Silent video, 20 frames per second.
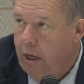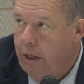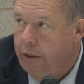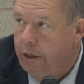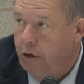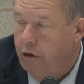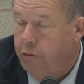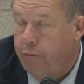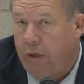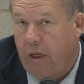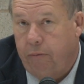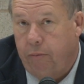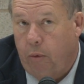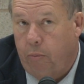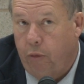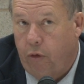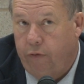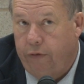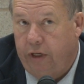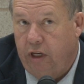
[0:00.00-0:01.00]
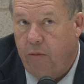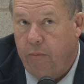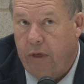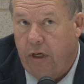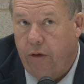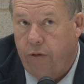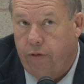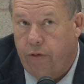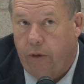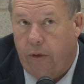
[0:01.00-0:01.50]
There's people moving to
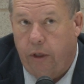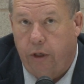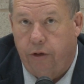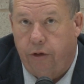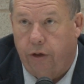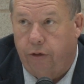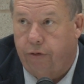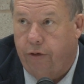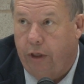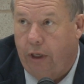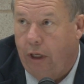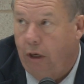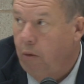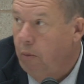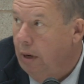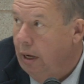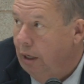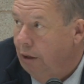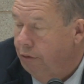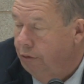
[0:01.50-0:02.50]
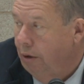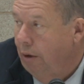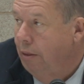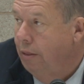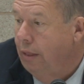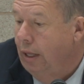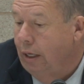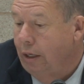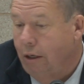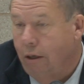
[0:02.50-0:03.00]
Minnesota just to get a raise.
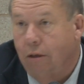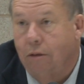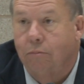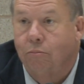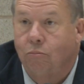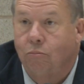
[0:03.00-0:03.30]
Thank you.